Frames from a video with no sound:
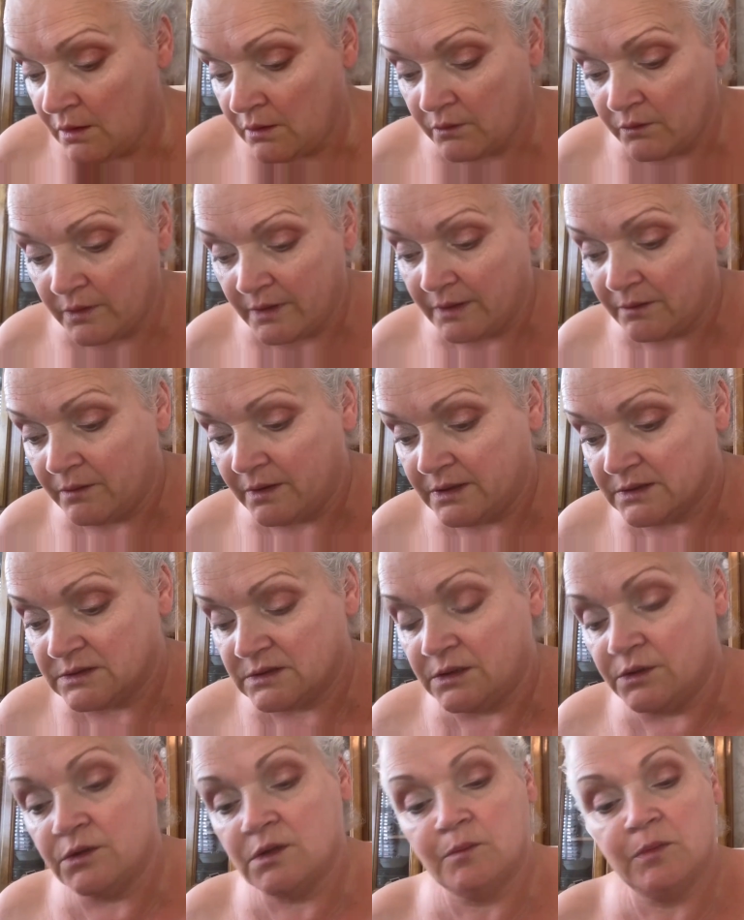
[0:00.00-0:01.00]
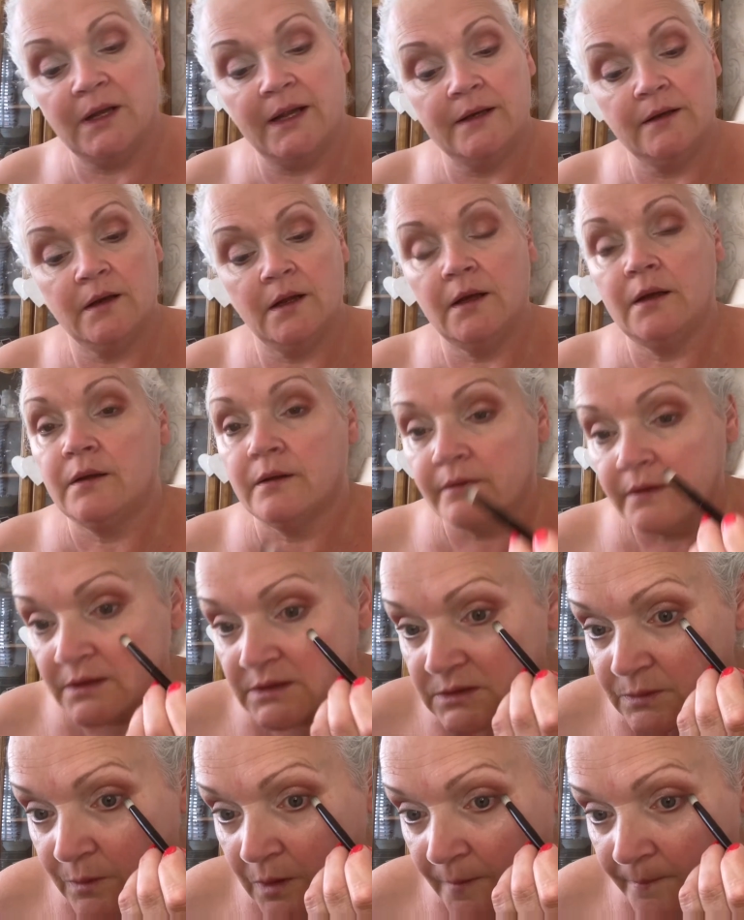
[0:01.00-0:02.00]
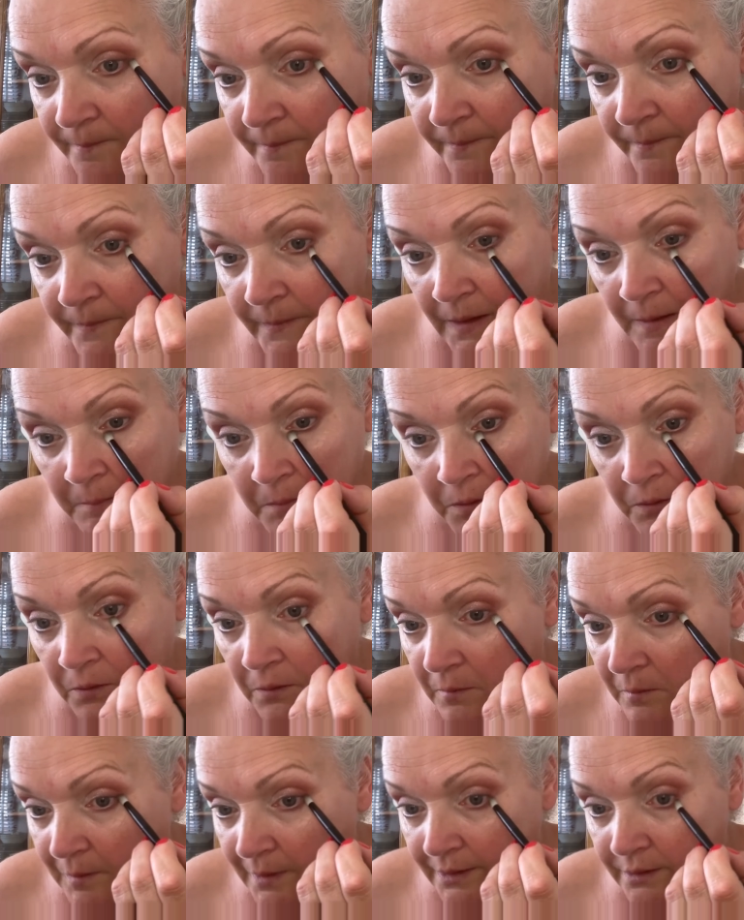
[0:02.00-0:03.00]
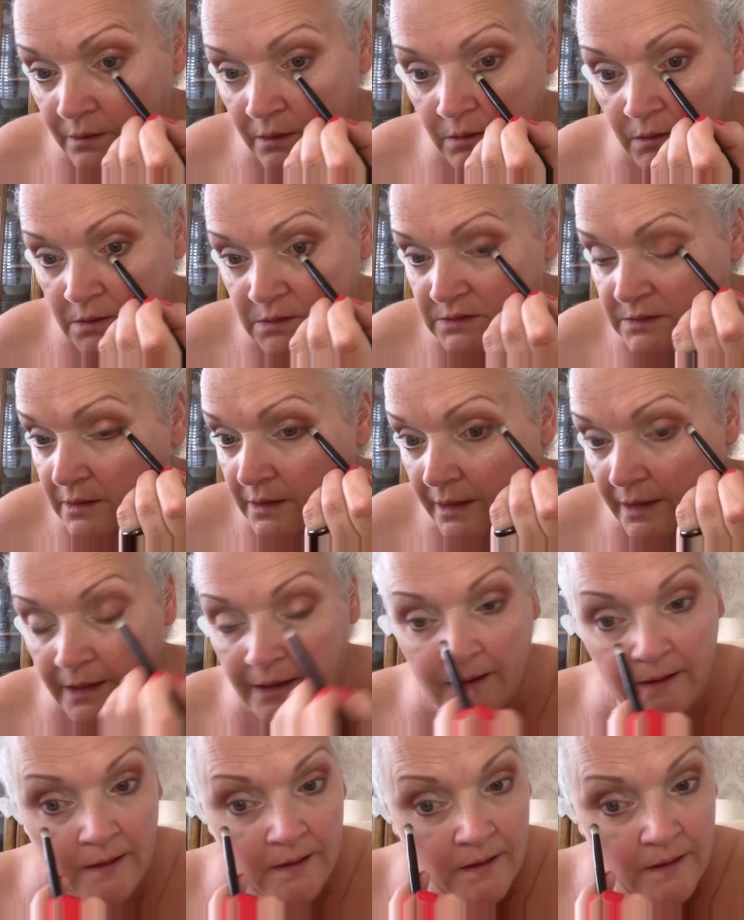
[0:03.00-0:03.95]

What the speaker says: Right, where's the other blender? This one. And I'm just going to blend across there.